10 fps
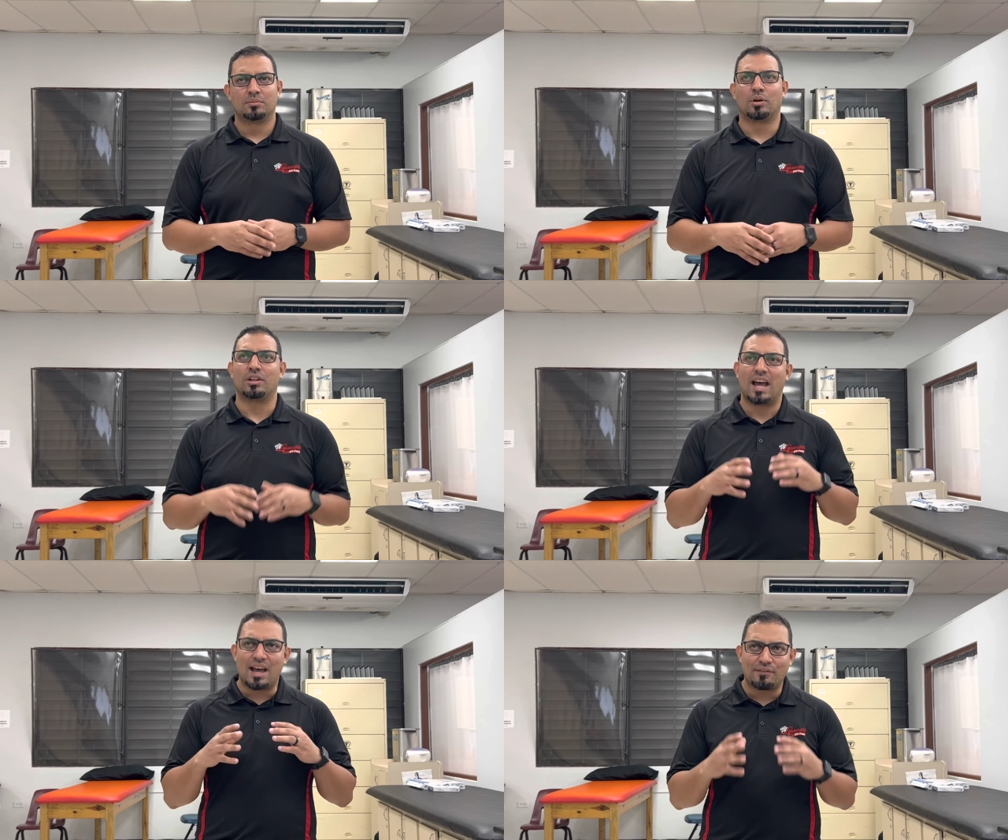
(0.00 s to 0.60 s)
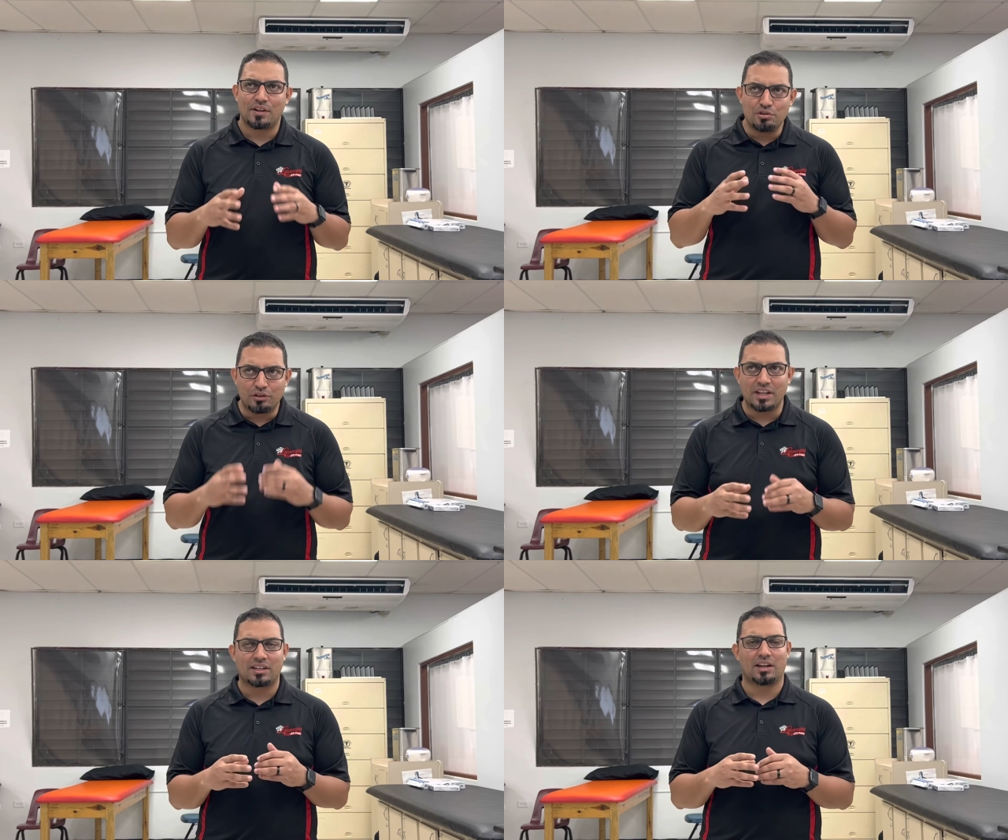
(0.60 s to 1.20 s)
but have a
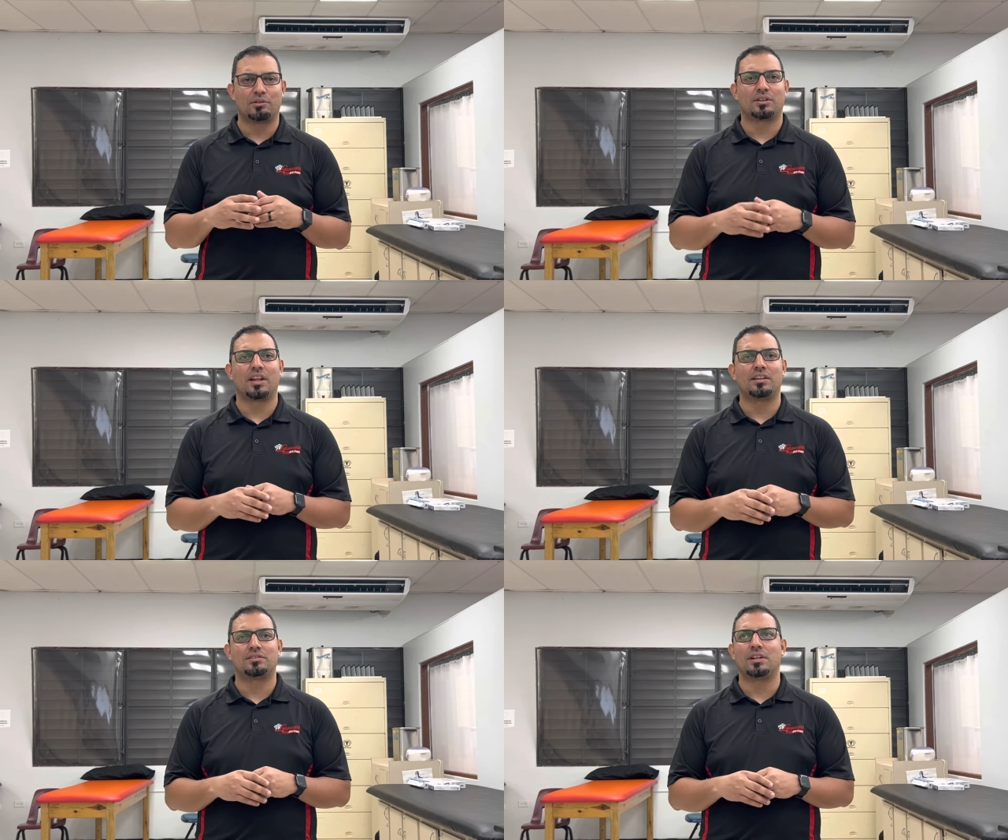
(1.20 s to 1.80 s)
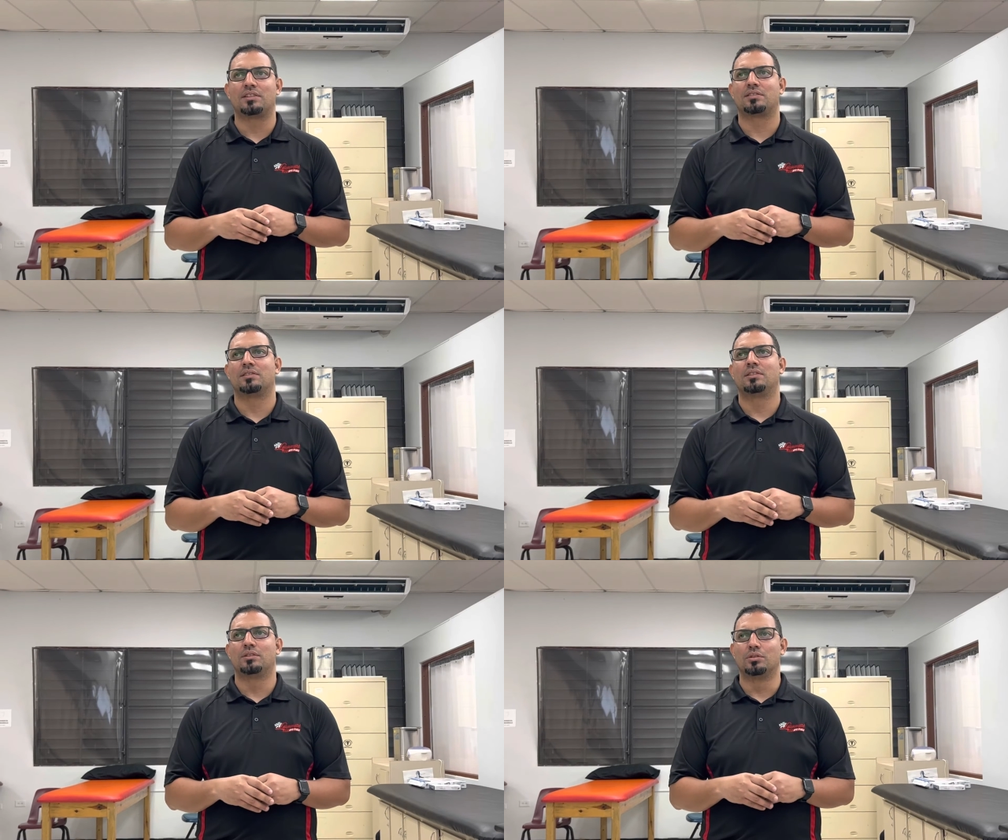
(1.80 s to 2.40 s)
unique characteristics
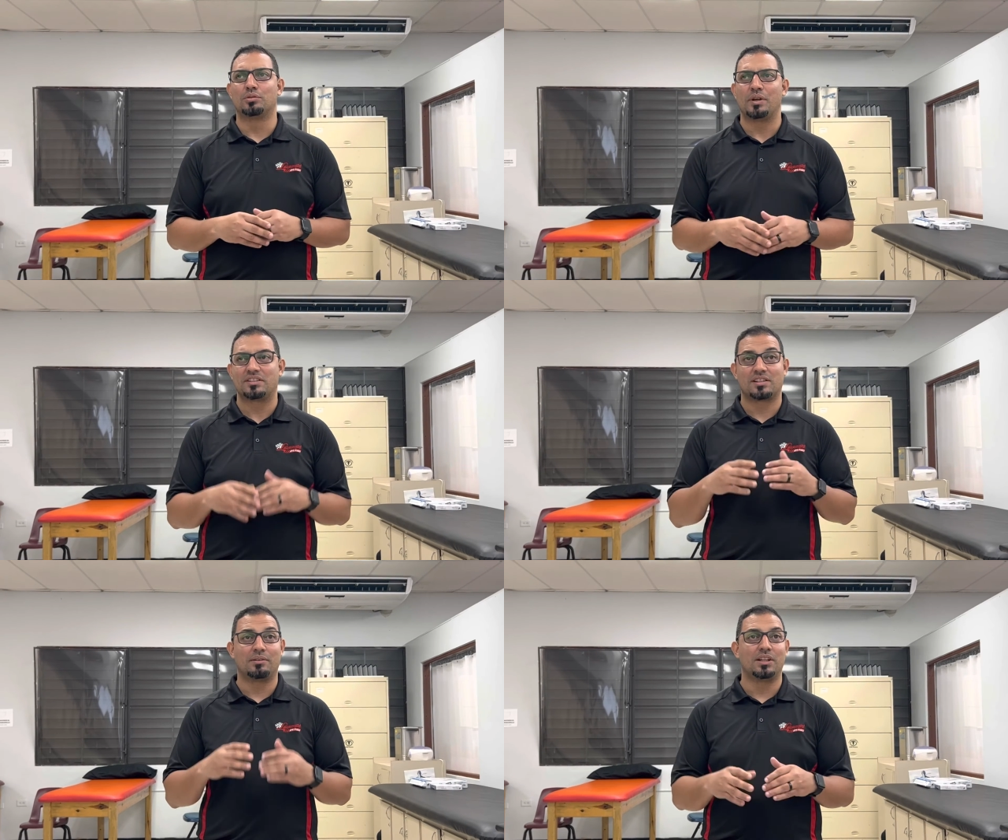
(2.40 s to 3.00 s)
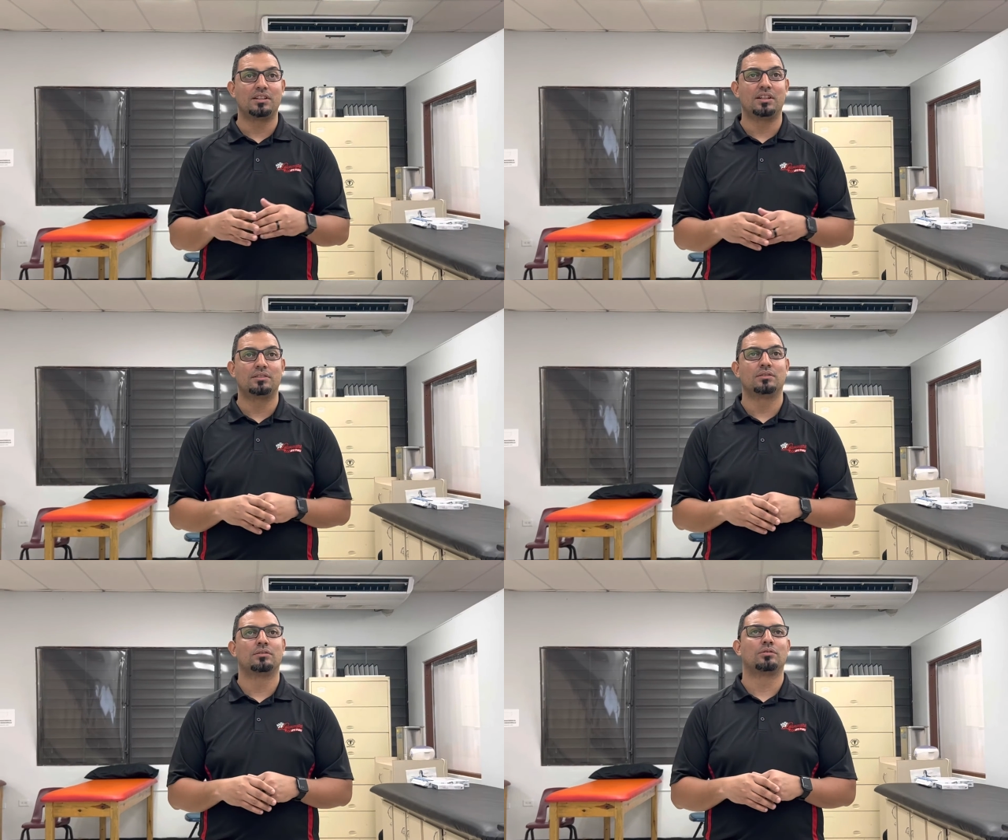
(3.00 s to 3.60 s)
due to its ability
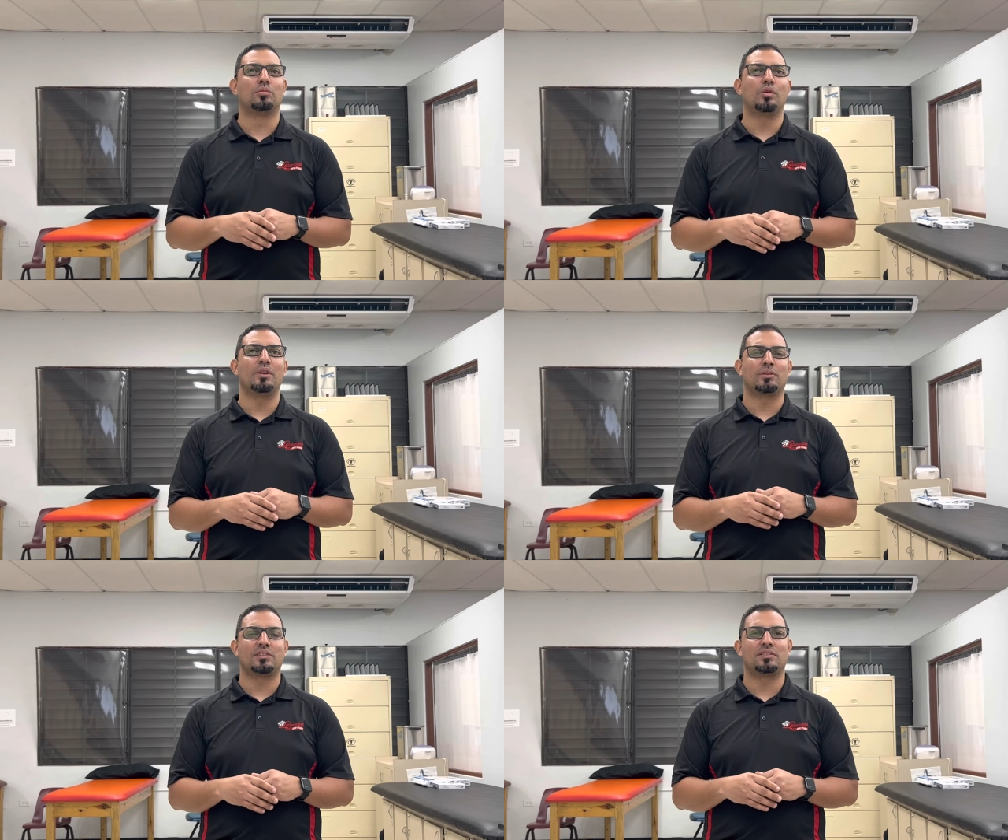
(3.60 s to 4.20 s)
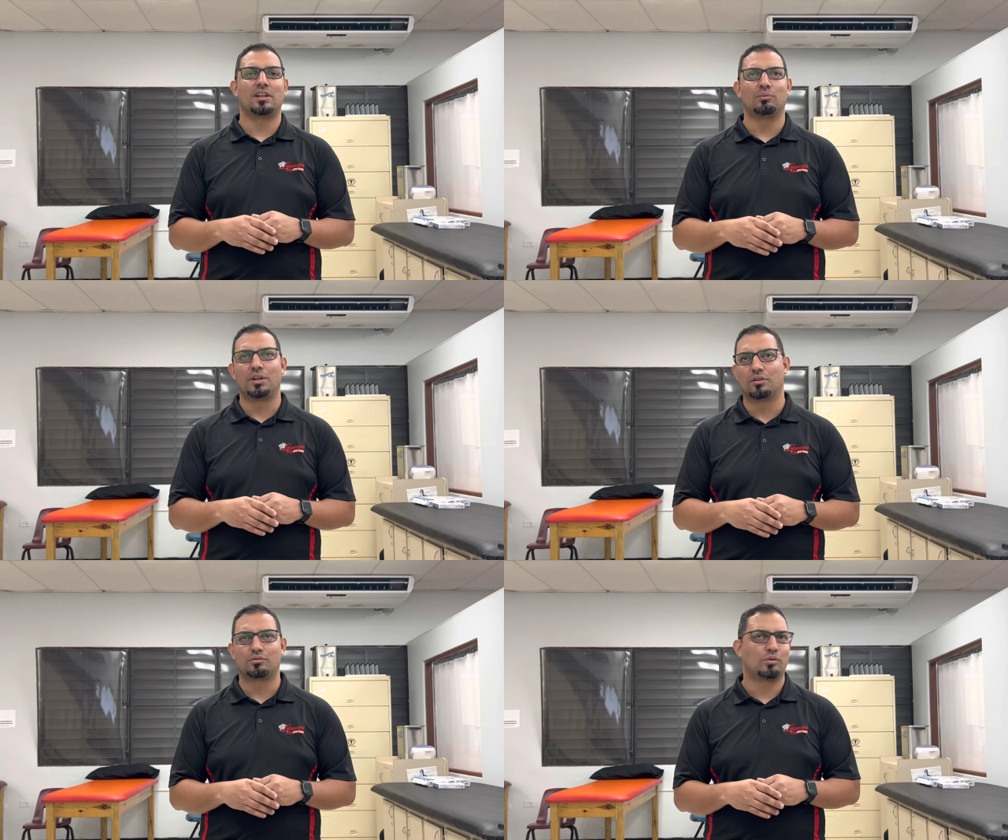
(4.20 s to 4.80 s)
to bring resistance
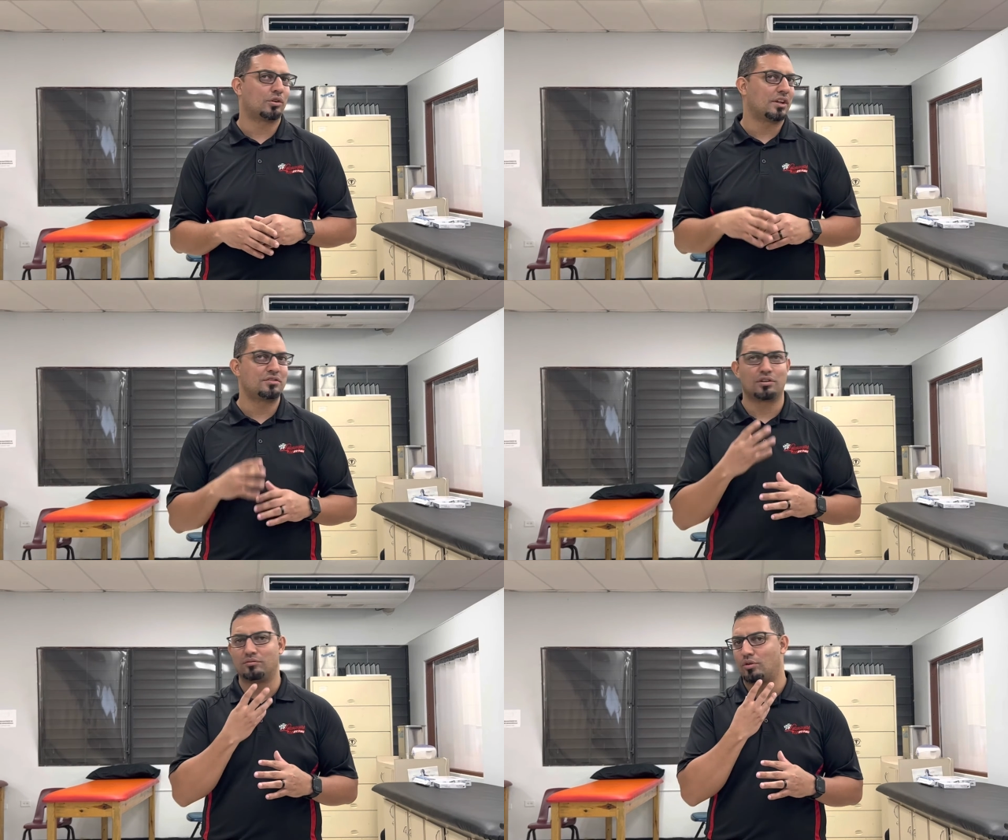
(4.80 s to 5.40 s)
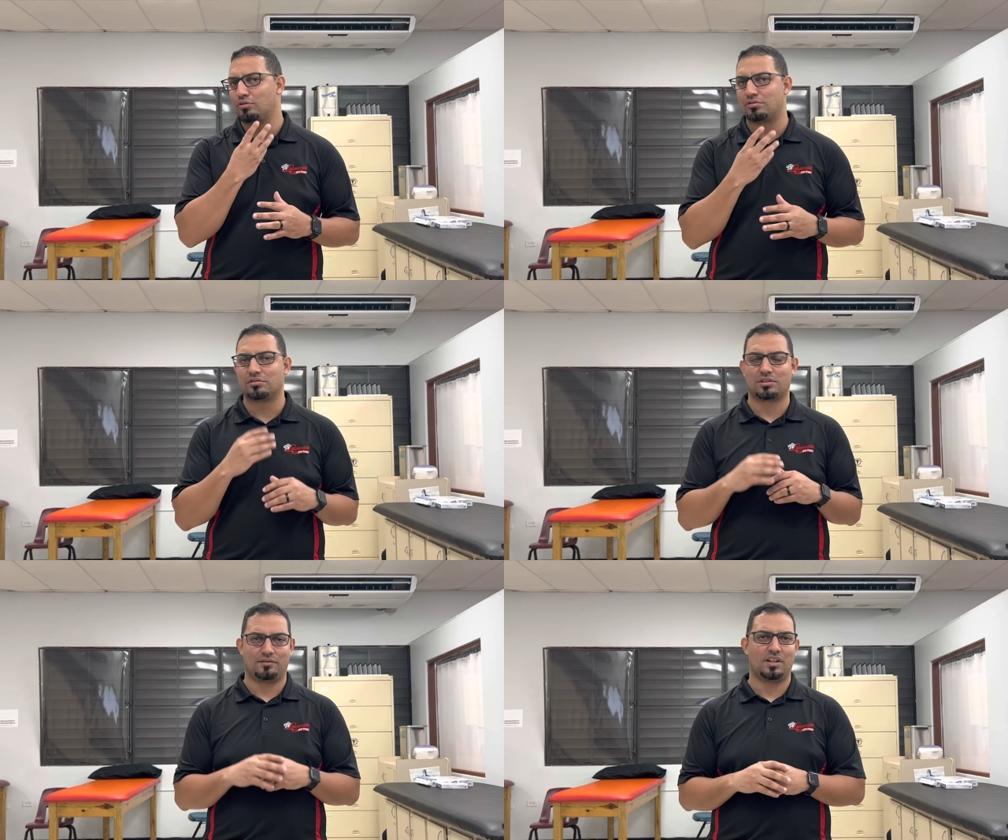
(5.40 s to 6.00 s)
with the rotational
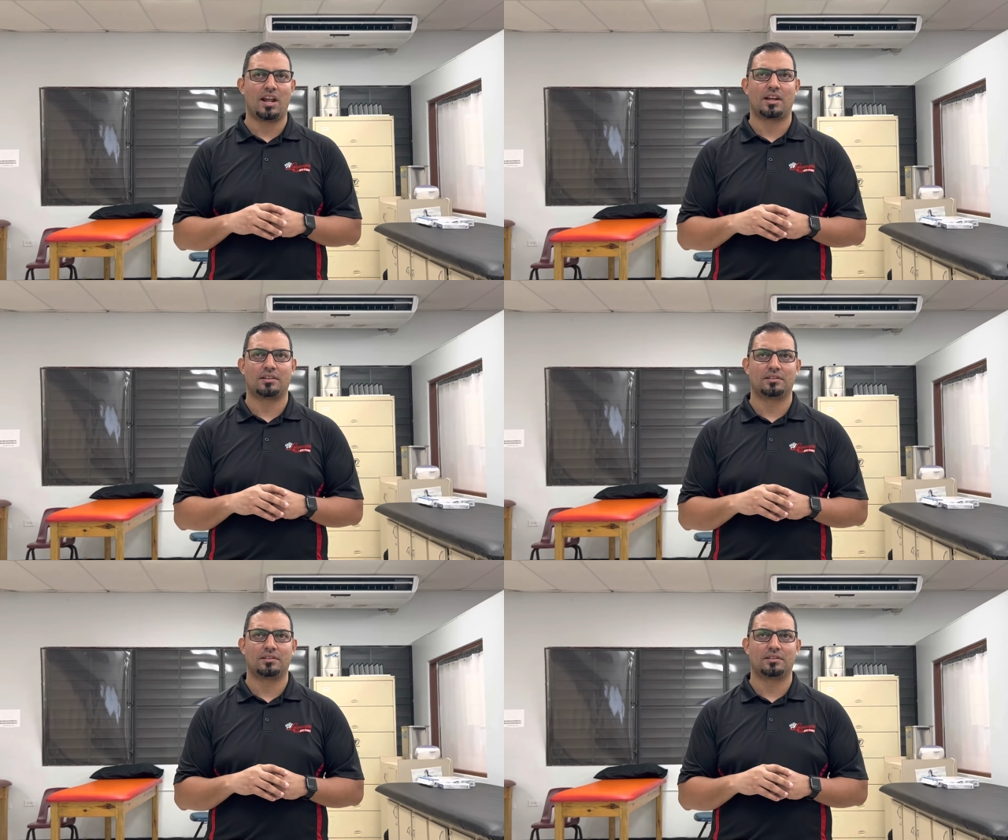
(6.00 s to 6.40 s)
motions of the neck.